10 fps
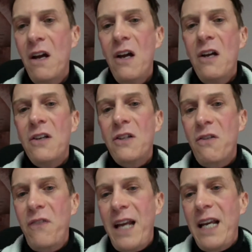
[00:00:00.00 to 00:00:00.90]
So
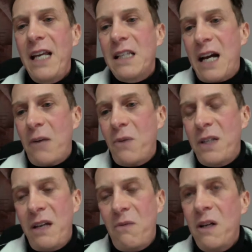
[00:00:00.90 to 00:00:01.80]
that is, I would
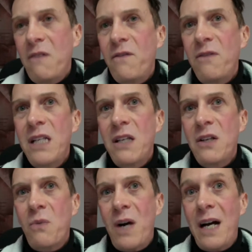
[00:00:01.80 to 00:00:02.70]
say, one of the
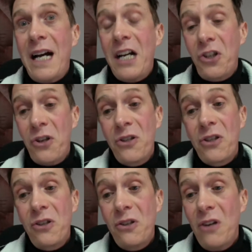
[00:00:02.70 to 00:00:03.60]
reasons why I chose
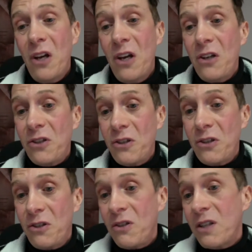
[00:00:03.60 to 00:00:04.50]
to
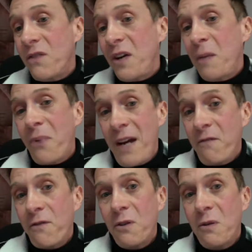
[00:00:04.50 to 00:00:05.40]
do this very
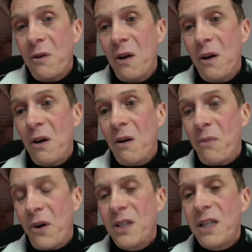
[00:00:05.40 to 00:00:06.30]
painful
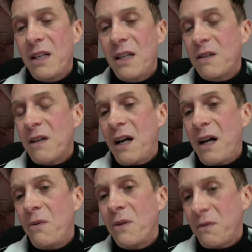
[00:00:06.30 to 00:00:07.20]
process.
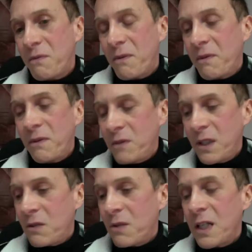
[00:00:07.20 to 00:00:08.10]

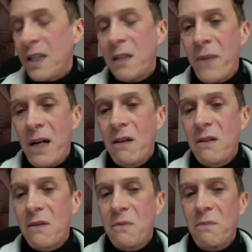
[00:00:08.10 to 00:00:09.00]
It's about
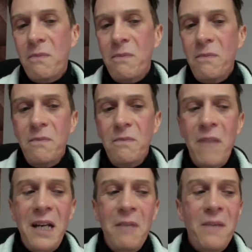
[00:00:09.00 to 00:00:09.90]

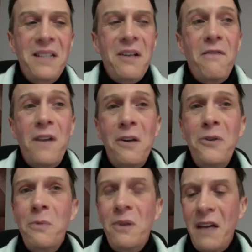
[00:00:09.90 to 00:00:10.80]
making myself
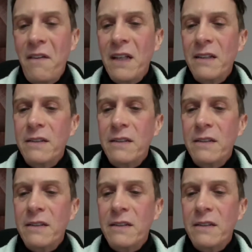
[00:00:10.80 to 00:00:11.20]
vulnerable, I think.